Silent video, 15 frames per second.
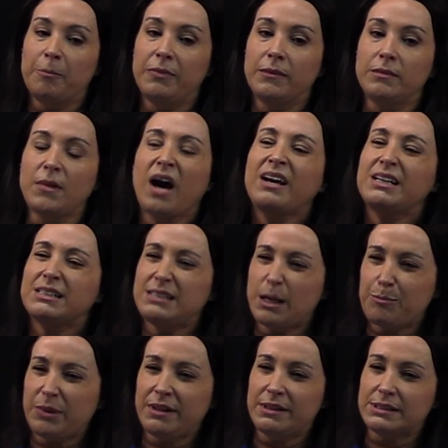Not
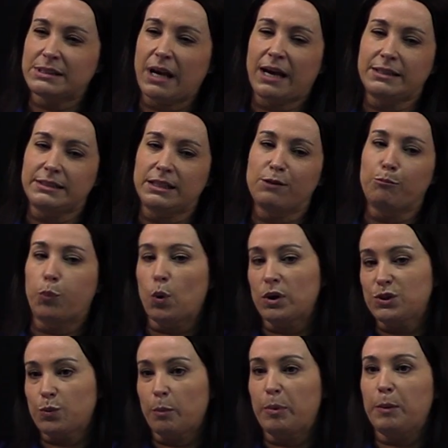accepting this idea of boys
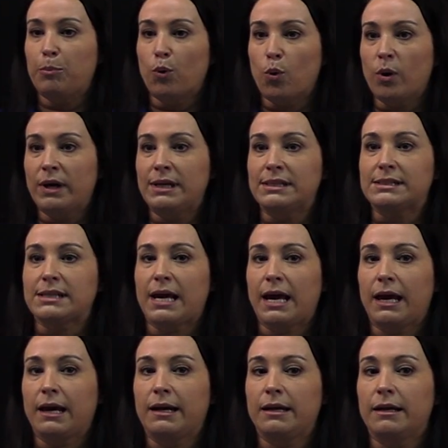will be boys
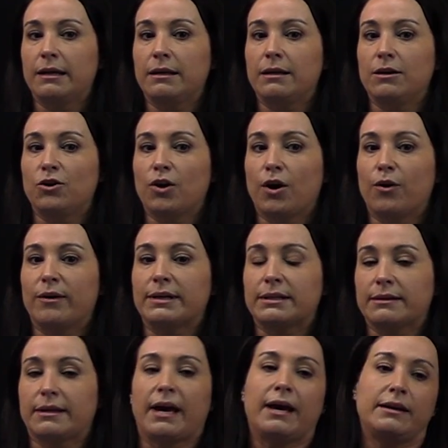and,
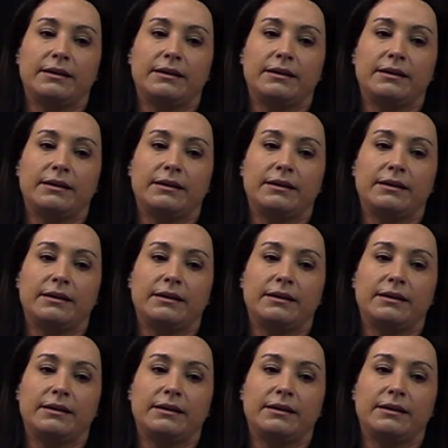that